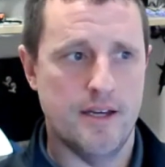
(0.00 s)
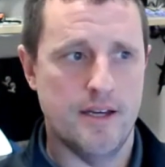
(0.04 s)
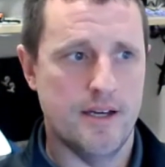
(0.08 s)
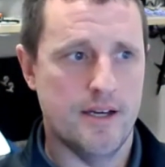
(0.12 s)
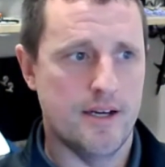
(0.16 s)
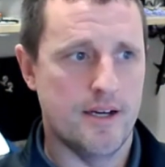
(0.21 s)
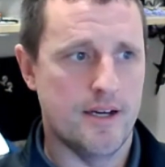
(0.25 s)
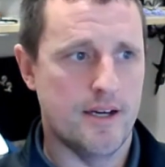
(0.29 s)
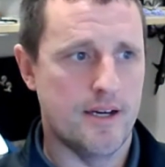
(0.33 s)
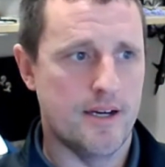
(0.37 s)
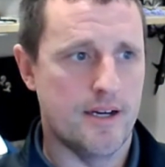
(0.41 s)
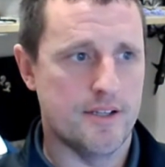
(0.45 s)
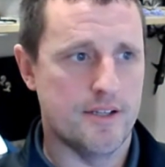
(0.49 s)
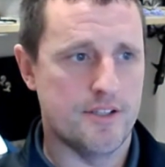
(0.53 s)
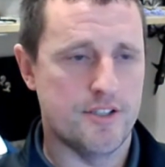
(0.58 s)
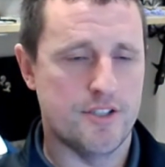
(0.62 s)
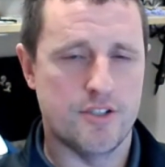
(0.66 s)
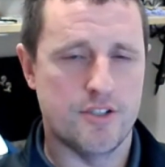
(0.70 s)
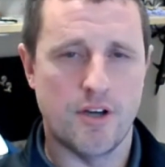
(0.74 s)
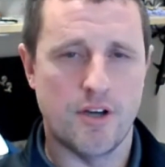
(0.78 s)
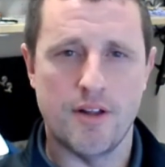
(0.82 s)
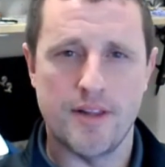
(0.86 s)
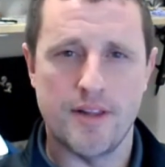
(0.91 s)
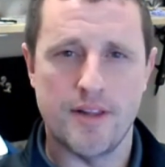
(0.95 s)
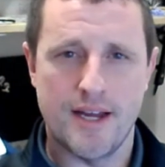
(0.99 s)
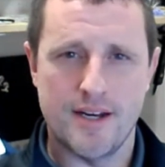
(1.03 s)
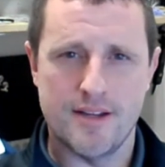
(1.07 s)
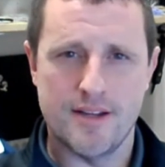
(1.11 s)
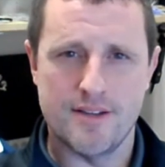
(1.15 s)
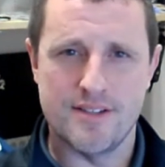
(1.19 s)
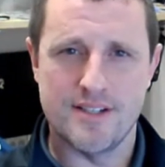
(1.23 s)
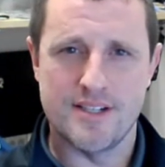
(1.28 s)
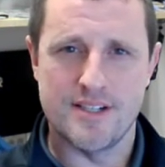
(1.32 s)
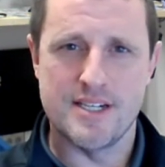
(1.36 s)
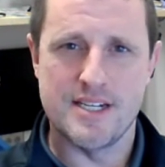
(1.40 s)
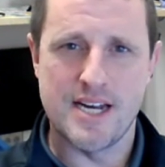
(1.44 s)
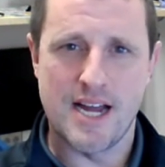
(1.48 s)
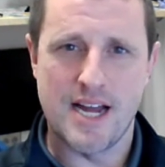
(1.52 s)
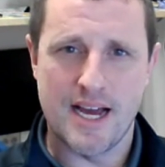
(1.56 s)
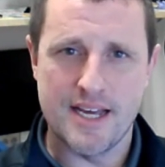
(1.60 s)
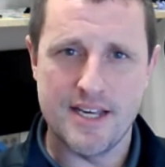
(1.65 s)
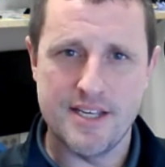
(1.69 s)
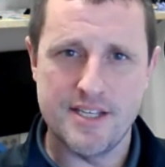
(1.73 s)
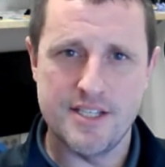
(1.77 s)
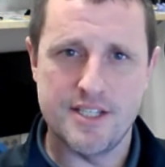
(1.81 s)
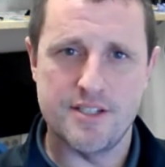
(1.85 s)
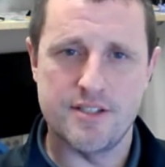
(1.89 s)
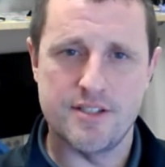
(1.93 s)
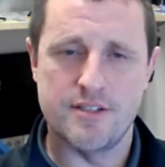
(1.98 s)
saw that as a
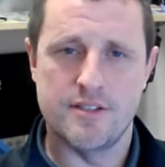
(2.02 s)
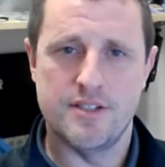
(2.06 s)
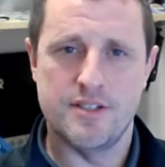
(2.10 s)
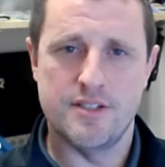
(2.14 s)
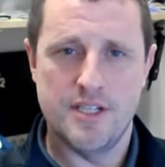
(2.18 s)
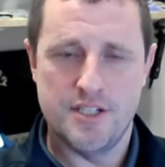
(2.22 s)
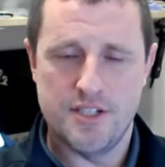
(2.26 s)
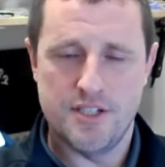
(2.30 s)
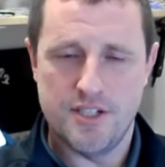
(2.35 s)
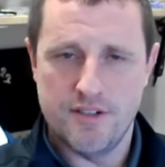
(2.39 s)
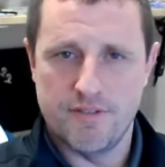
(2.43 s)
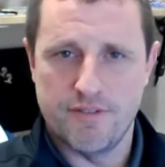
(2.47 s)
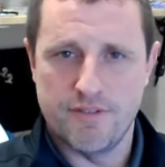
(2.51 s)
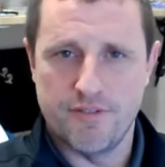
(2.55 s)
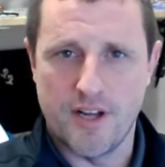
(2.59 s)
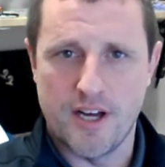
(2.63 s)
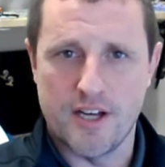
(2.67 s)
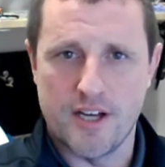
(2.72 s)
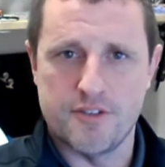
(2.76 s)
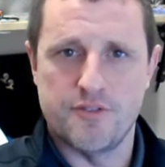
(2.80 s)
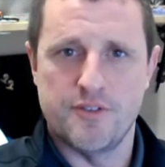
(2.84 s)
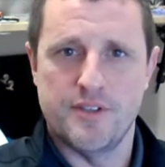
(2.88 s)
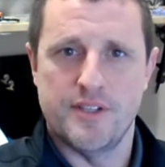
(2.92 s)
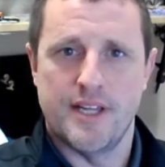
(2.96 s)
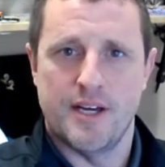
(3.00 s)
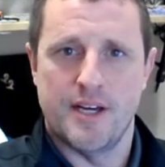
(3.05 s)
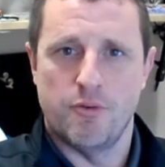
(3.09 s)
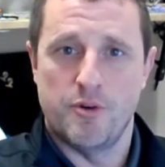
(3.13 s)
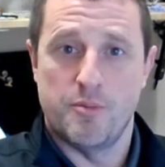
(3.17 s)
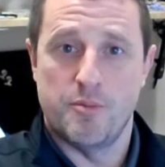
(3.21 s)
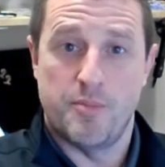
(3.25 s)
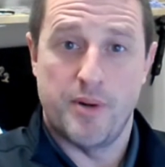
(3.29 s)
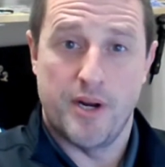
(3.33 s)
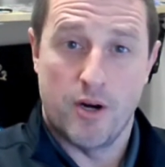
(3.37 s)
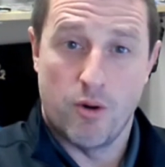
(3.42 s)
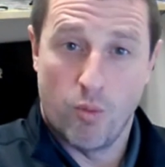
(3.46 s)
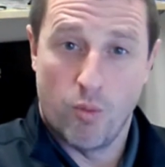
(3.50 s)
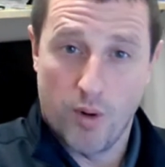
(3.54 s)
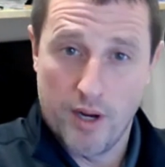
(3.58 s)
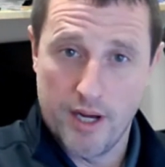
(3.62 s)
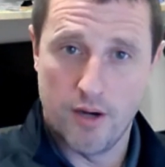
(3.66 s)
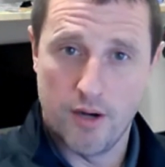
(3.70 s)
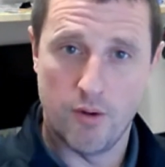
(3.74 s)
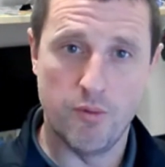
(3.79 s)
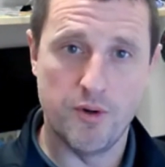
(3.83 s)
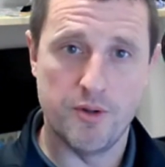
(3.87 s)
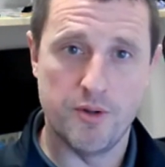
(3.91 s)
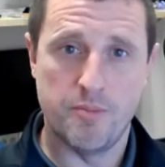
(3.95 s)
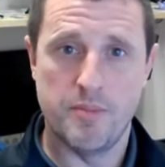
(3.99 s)
nice teaching philosophy that would pair
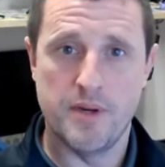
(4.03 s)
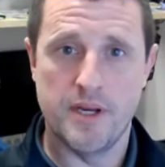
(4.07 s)
well with